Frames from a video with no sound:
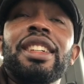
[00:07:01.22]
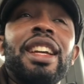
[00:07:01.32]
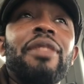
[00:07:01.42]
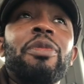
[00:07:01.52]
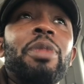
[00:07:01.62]

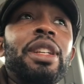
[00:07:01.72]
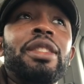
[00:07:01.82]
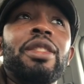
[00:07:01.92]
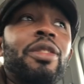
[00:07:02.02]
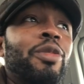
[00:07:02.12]
Everybody, you
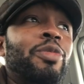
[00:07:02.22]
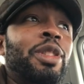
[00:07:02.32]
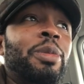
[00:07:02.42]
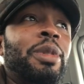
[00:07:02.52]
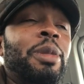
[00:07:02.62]
know,
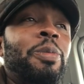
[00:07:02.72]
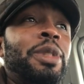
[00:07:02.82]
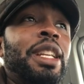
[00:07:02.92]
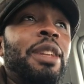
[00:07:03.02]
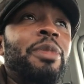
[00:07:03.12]
the
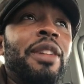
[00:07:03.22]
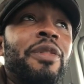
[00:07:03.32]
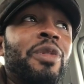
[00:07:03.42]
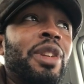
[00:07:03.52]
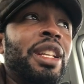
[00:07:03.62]
team never
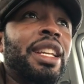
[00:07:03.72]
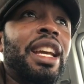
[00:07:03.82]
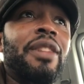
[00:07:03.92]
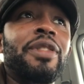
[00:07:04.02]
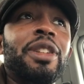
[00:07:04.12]
really
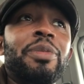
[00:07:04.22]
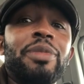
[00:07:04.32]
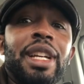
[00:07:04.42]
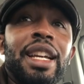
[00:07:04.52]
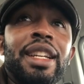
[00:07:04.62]
gave up.
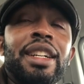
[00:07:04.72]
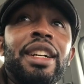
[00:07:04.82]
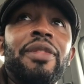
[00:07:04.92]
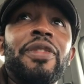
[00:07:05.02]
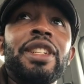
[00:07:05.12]
And
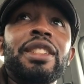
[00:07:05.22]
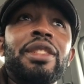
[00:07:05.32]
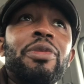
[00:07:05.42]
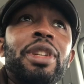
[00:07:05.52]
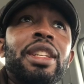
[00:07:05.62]
eventually
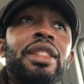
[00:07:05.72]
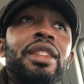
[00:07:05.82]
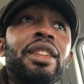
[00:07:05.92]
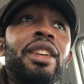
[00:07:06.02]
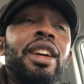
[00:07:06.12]
we get
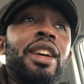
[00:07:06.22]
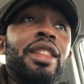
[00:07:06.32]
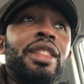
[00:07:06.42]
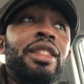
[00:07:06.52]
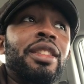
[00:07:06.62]
the
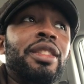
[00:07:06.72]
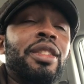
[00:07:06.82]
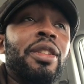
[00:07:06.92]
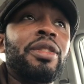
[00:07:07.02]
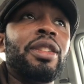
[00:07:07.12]

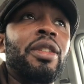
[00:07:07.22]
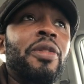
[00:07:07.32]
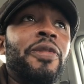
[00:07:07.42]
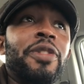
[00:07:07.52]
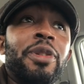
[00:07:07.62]
third goal
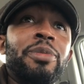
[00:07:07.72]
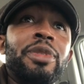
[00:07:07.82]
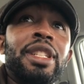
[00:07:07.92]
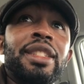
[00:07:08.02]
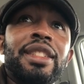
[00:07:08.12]
from
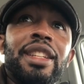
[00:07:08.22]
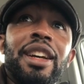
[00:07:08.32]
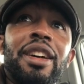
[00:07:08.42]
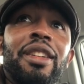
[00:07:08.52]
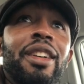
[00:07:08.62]

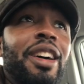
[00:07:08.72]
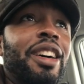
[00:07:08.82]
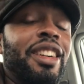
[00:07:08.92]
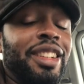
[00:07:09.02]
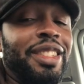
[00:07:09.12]
DCL
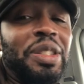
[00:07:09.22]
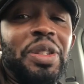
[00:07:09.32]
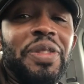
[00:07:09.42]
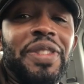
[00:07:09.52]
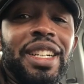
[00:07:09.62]
on a sort
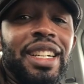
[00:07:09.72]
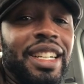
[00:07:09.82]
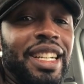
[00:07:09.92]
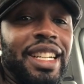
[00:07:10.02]
of a